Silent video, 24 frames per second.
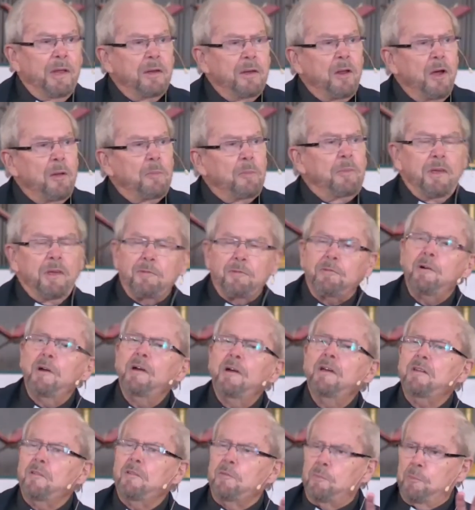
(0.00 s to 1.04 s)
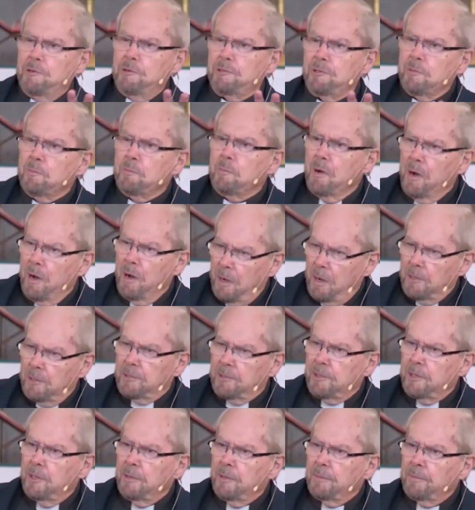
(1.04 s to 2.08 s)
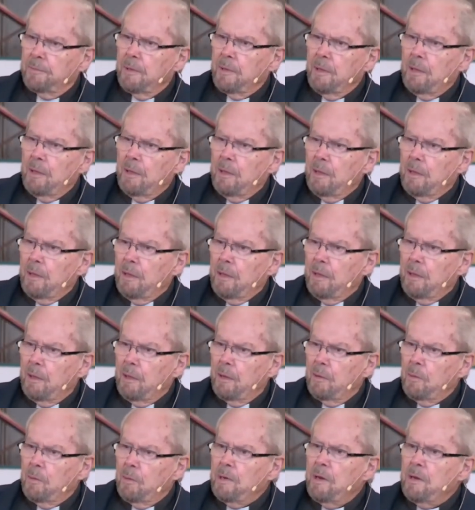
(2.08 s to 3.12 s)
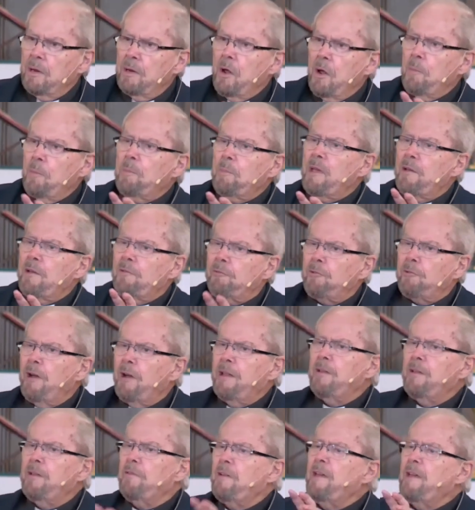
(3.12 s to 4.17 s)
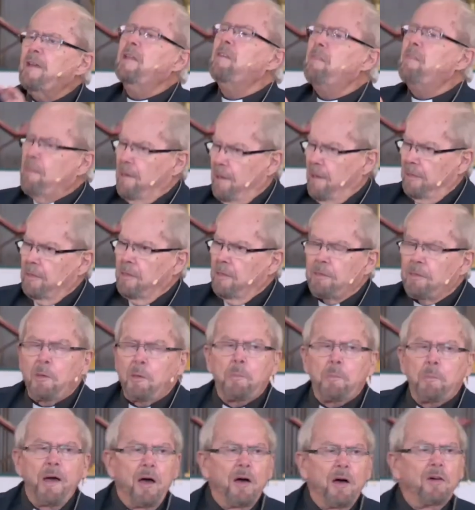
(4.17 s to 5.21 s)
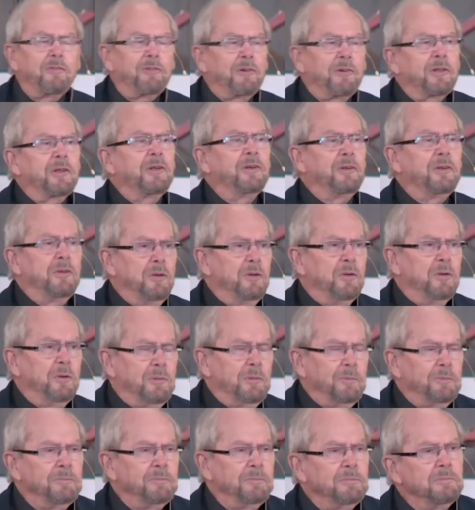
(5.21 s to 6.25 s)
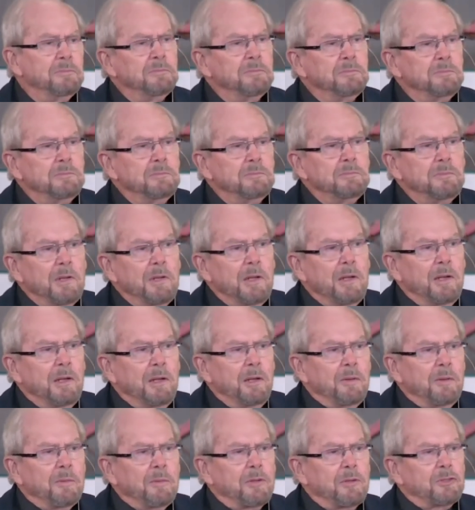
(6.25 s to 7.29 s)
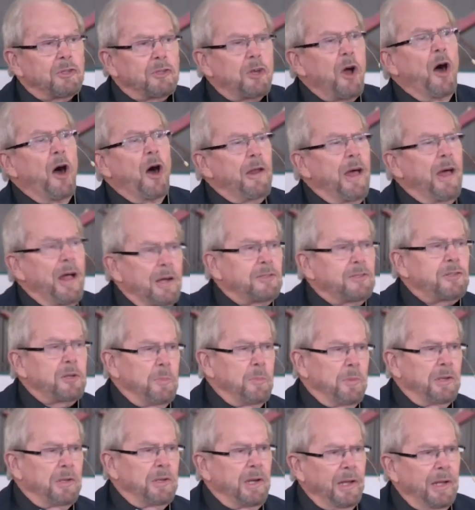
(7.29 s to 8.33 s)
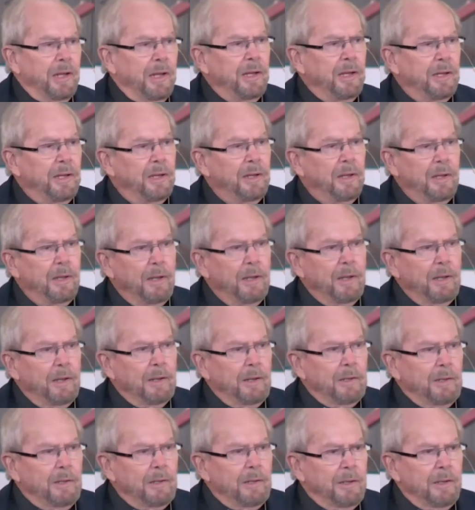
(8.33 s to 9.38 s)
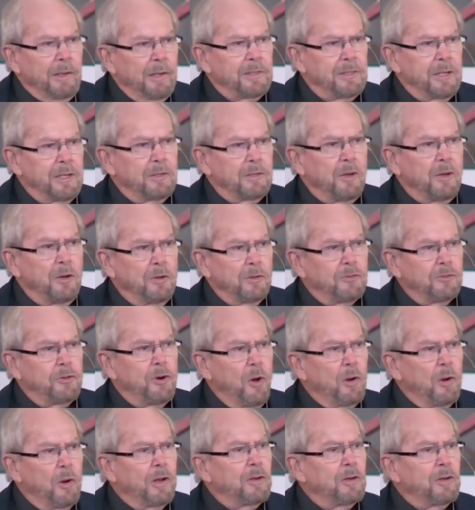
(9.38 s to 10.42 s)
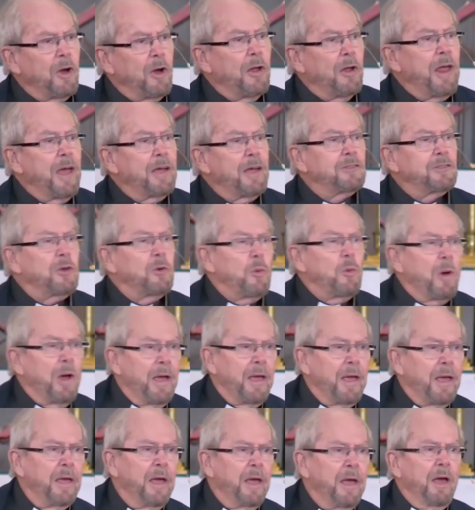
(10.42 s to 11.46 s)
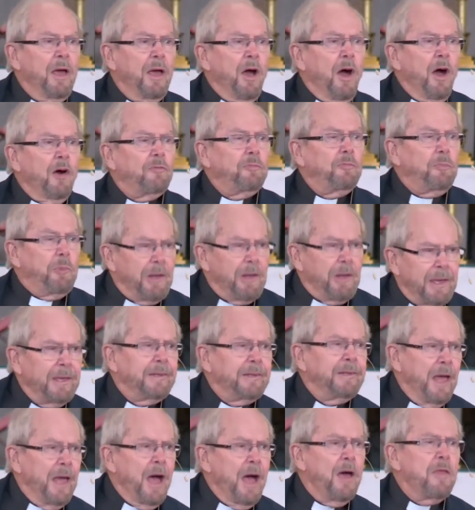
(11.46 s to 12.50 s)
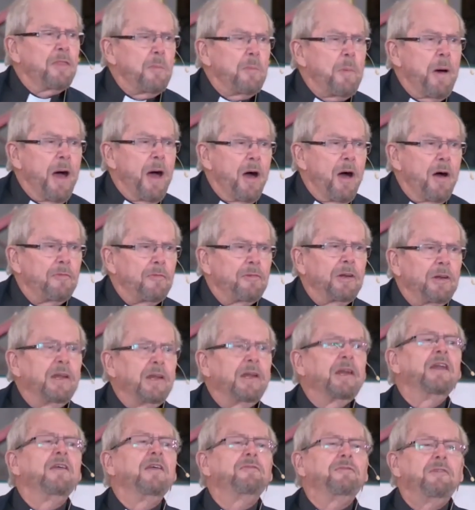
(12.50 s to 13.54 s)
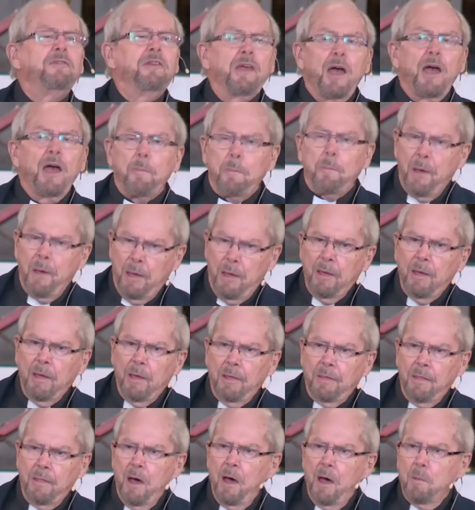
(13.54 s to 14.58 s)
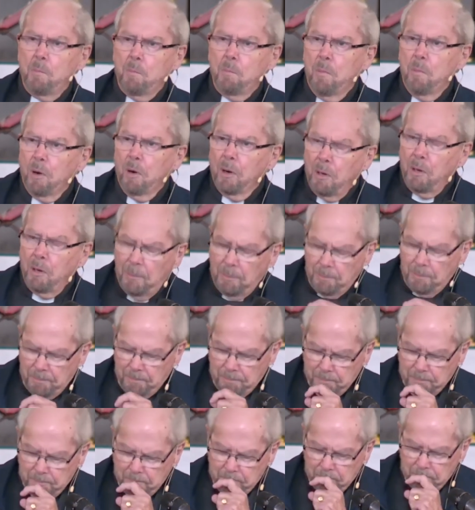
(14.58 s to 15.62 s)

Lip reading: We need not be afraid of prison bars. We need not be afraid of anything that the powerful can do. Because God ultimately is in control, and God has a way of bringing down the powerful and lifting up the humble.